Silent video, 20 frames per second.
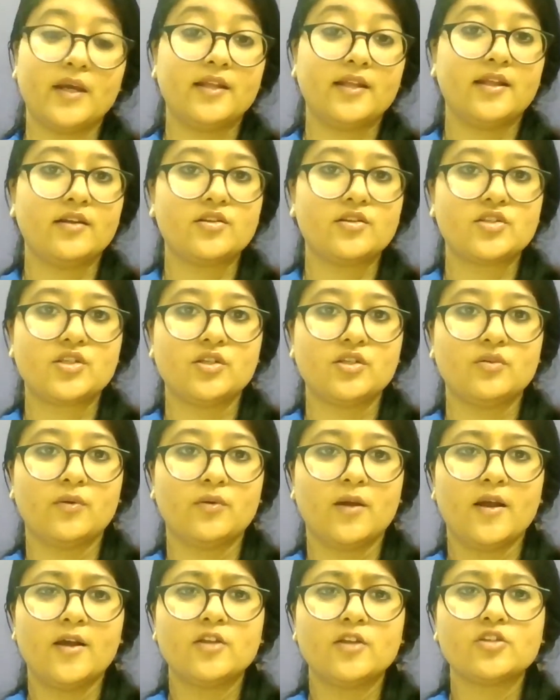where there is
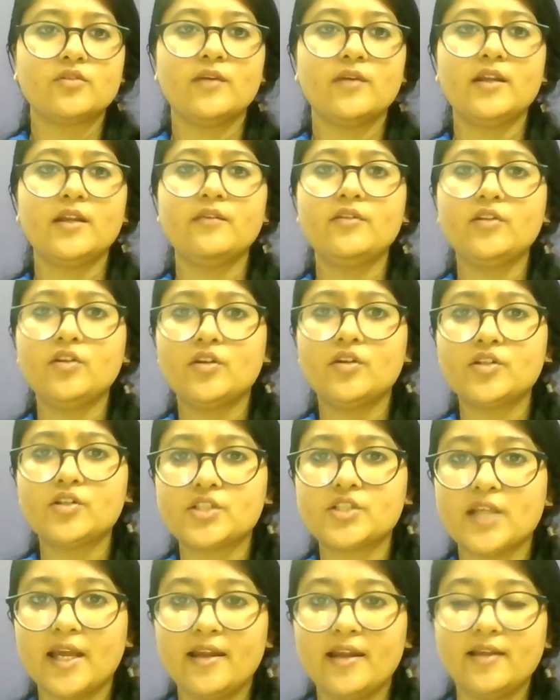due. So whenever you're
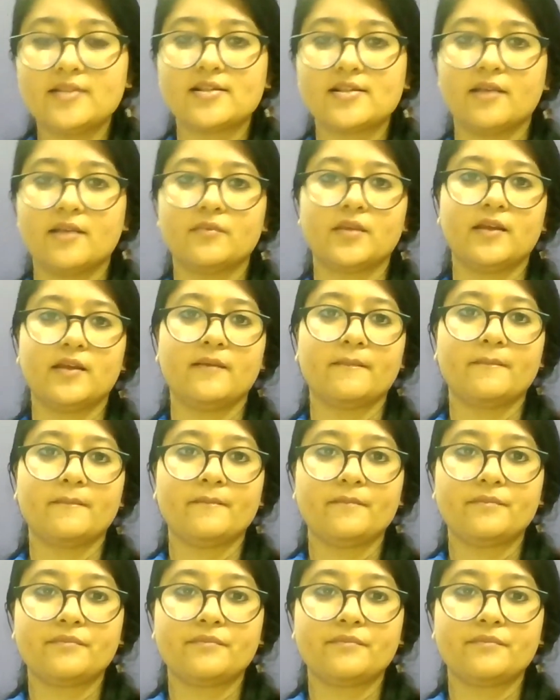sharing something,